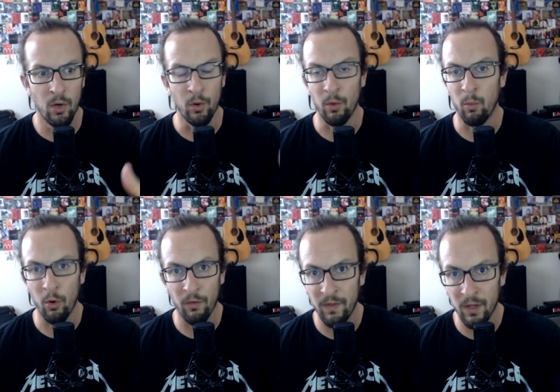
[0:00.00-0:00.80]
or the
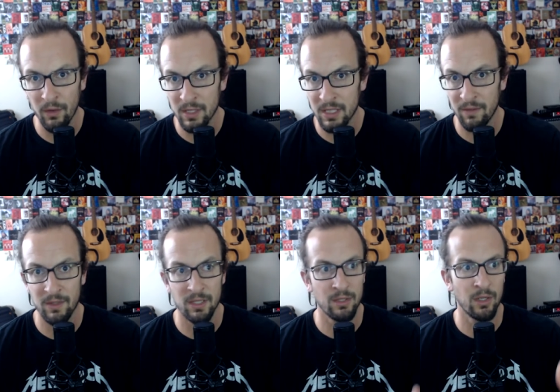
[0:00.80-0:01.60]
Warfield in San
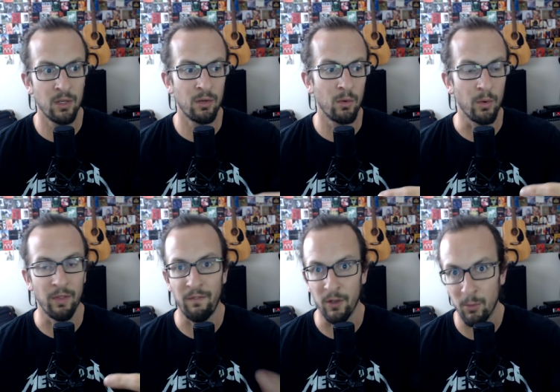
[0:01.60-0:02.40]
Francisco or
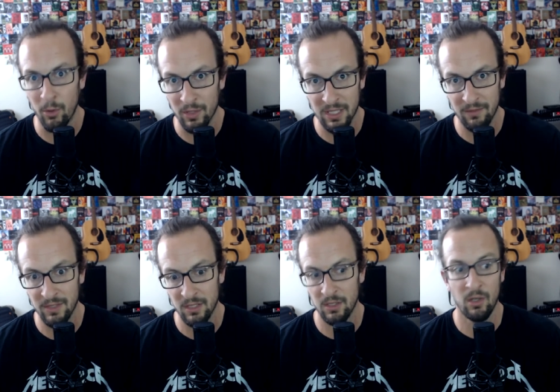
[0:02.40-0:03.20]
the Fillmore in San
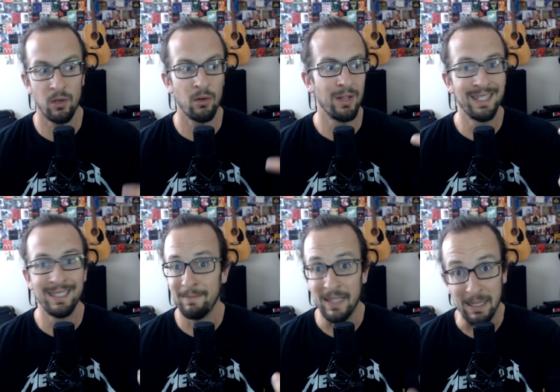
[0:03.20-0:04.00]
Francisco.
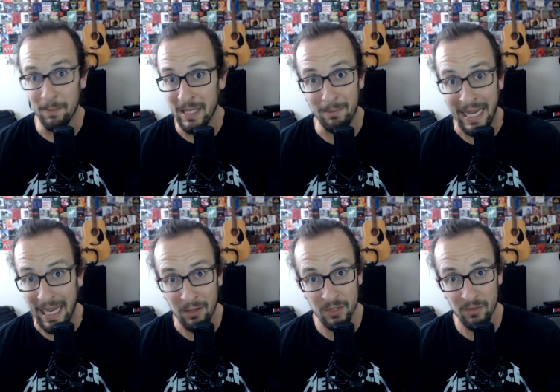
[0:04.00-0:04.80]
It can be at my
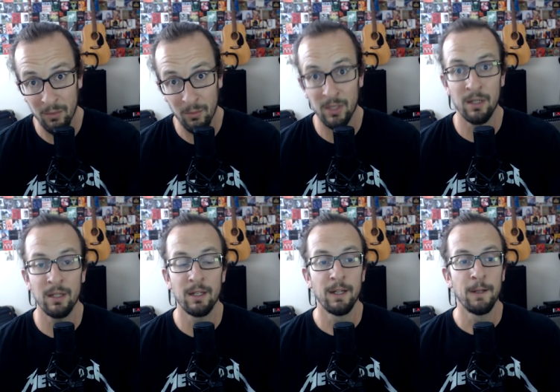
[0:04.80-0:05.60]
house if they
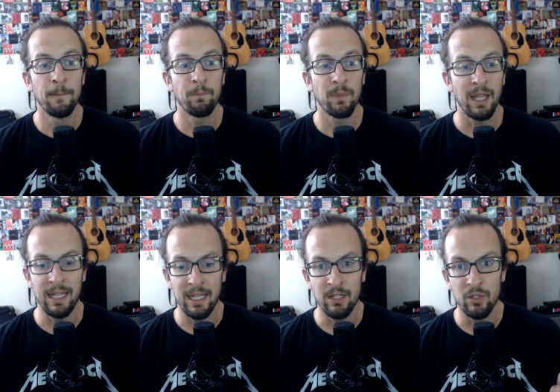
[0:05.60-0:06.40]
want,
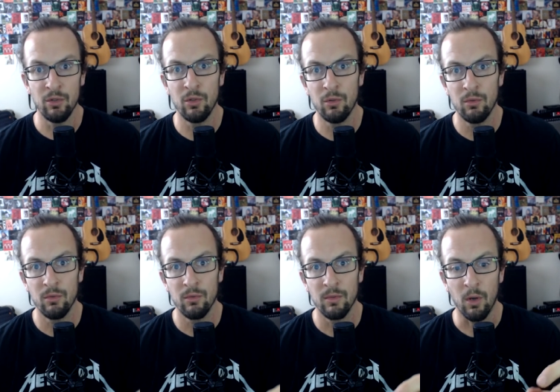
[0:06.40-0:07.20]
and then do
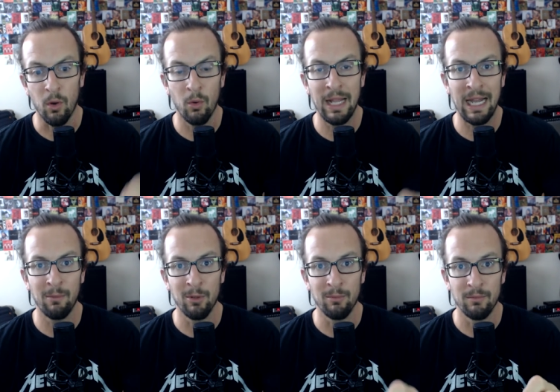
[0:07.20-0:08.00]
the whole
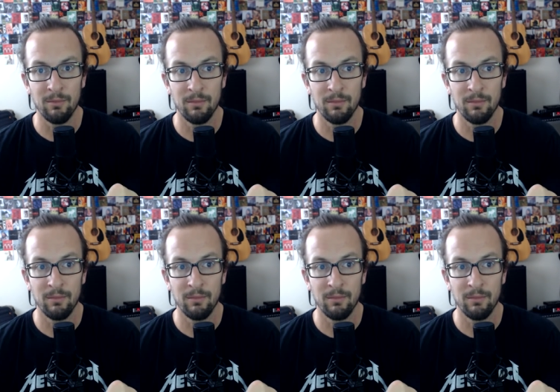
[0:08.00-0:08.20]
album